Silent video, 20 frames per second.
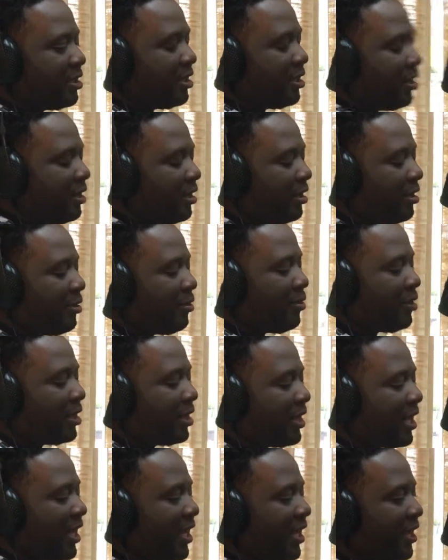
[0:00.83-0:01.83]

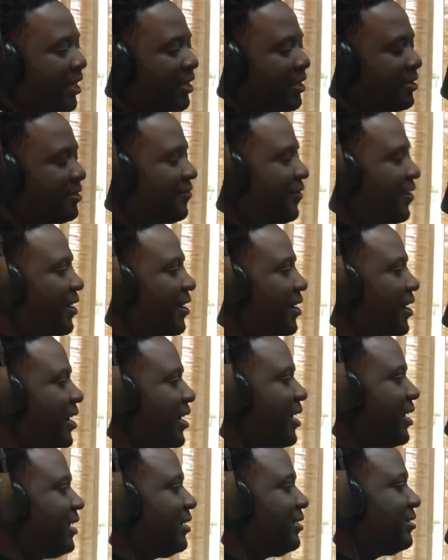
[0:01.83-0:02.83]
online as far
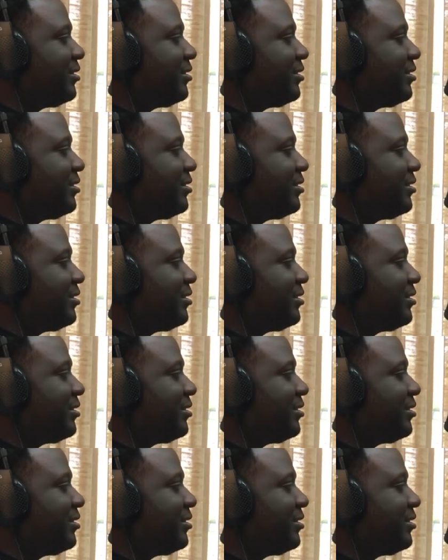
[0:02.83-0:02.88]
as,